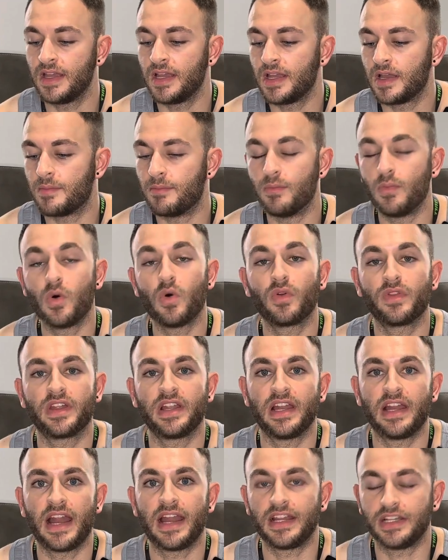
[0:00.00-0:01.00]
more than
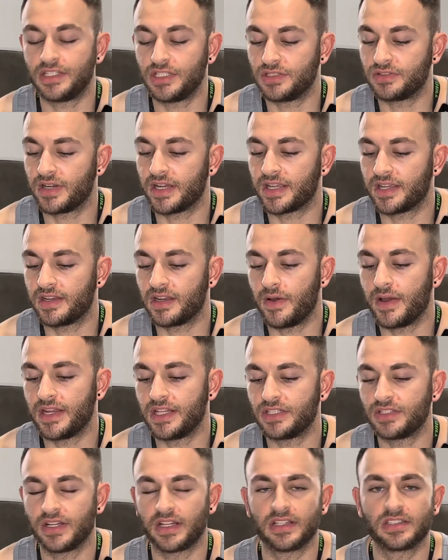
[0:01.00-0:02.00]
an energy drink. You know, energy
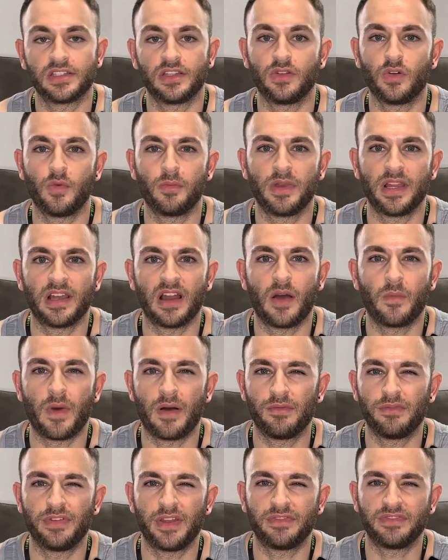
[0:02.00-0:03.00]
drinks are normally like
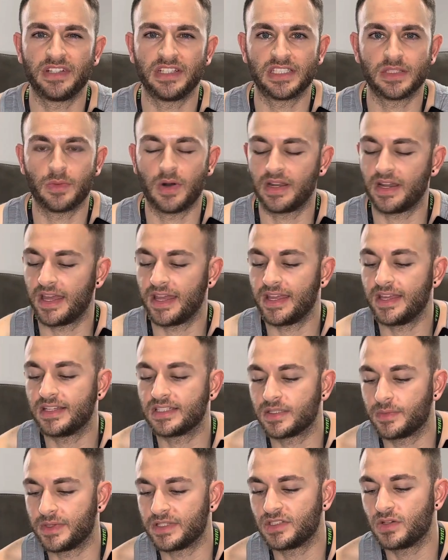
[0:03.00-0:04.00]
150 to 180,
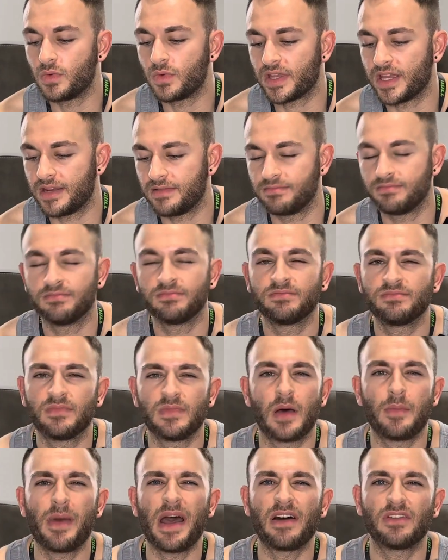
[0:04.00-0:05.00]
so we're talking
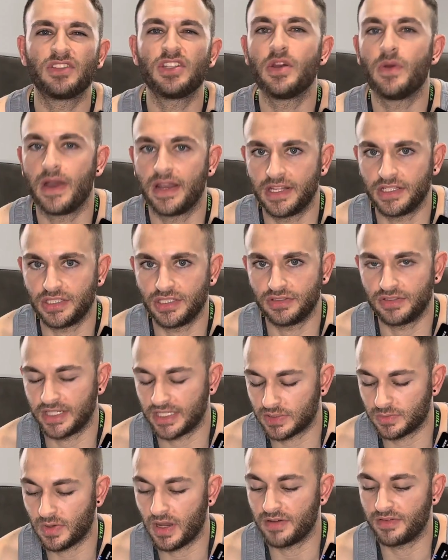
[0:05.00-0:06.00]
about 2 energy
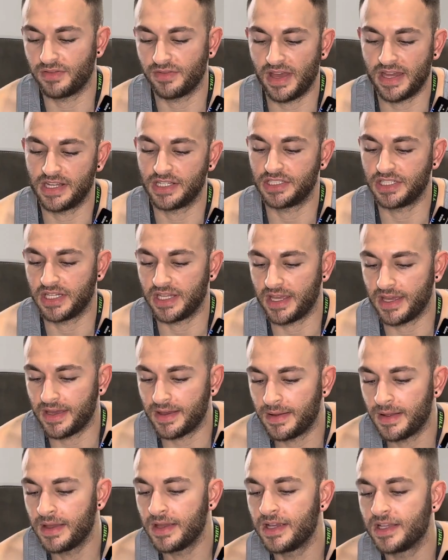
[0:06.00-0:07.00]
drinks worth of energy here.
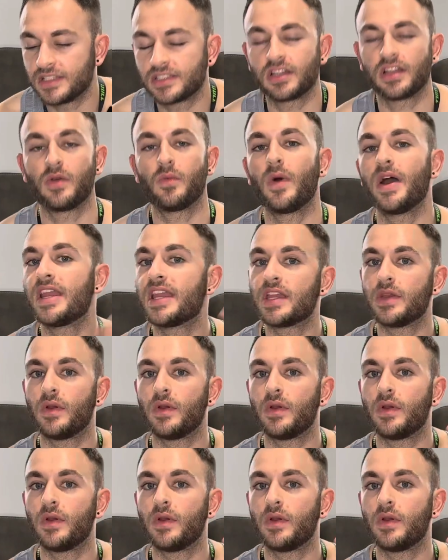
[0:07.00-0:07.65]
It's going to wake you